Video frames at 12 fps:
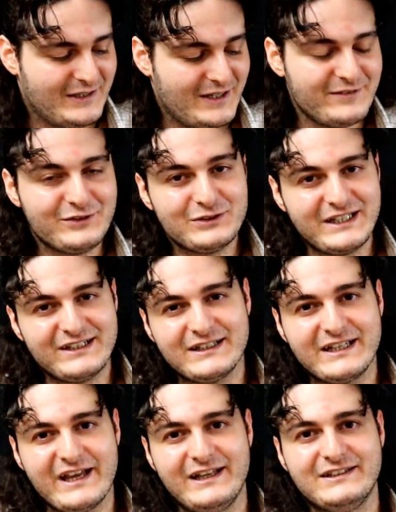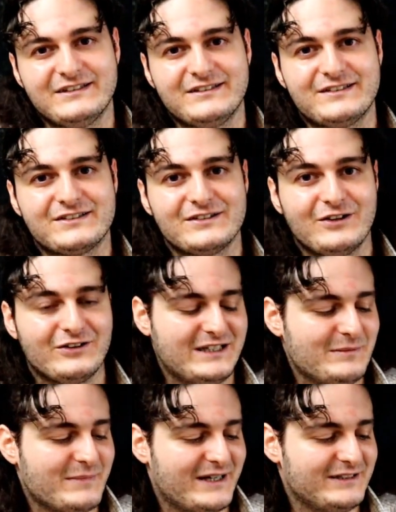If you take the cadence on
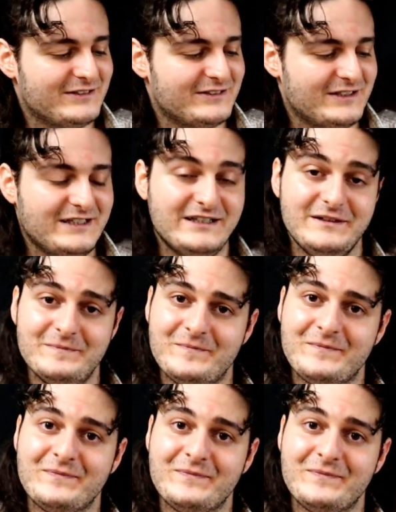E minor, E,